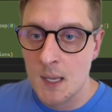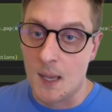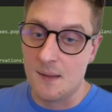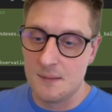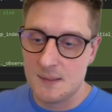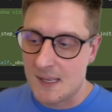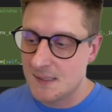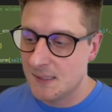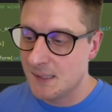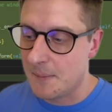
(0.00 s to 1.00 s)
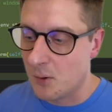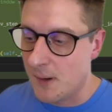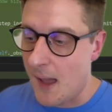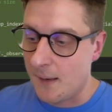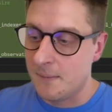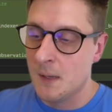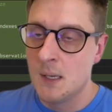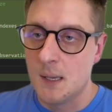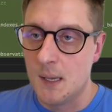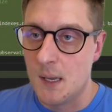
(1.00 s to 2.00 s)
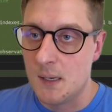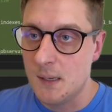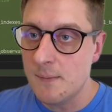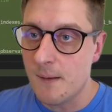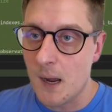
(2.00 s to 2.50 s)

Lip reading: And that's it about that. And if